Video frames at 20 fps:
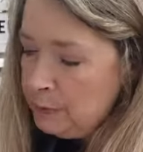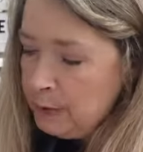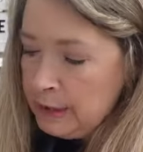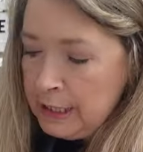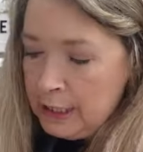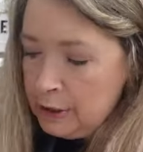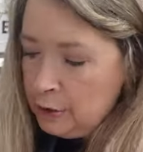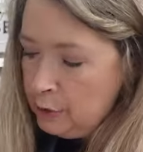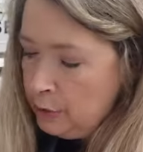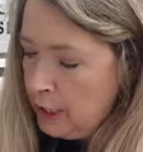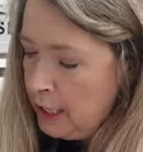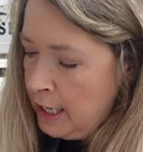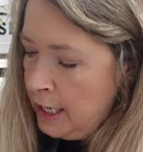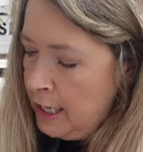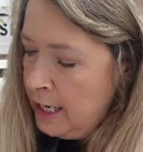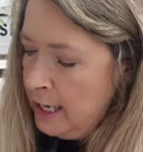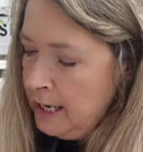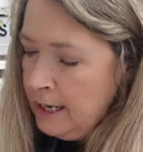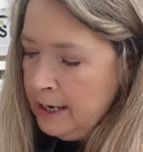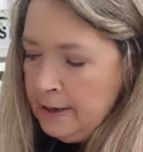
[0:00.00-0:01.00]
but that's
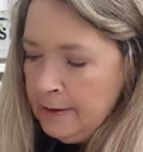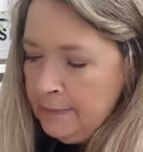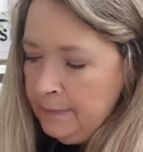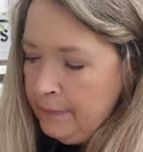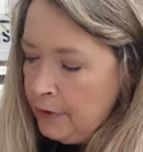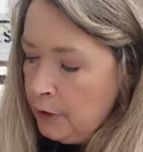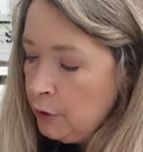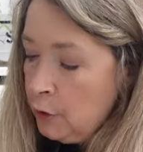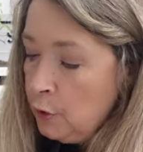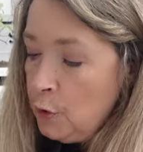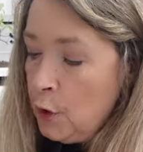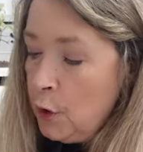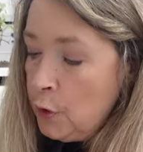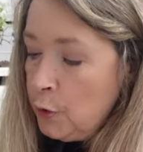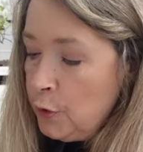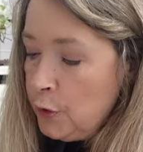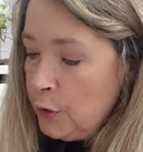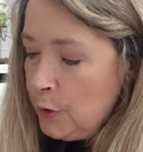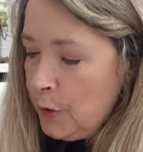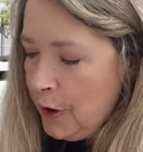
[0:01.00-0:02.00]
okay. You know
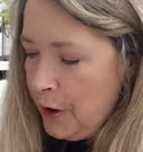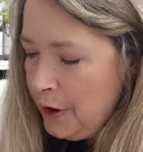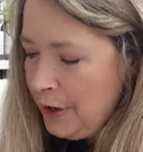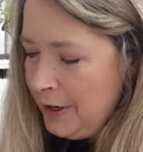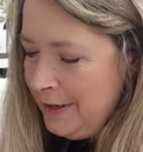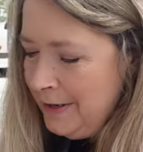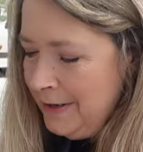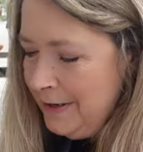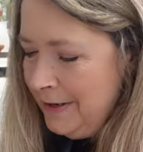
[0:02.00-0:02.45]
who you are.